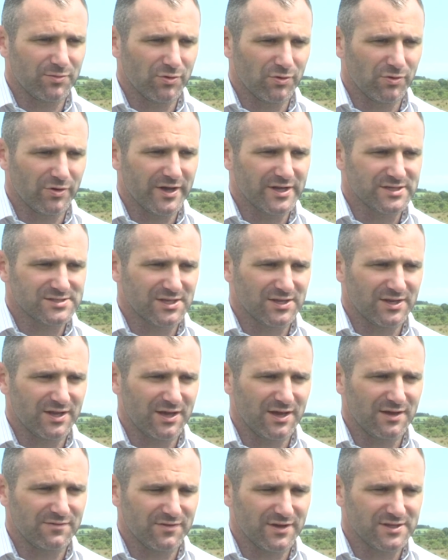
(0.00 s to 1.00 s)
progress and
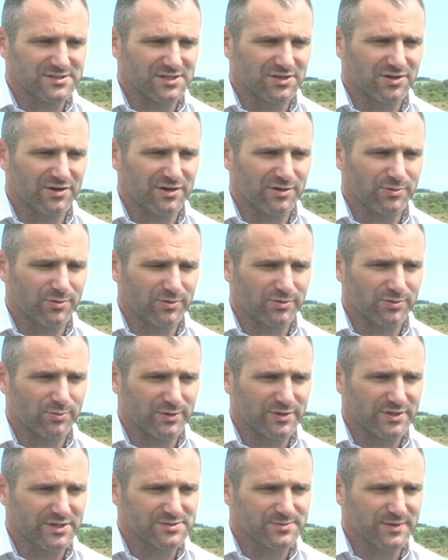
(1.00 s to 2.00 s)
I, I fancy Derry to
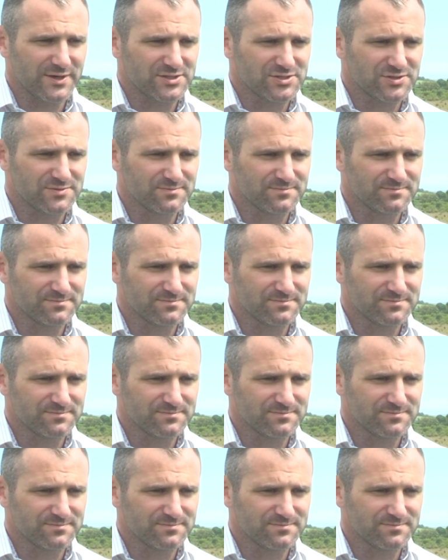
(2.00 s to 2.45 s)
win this match.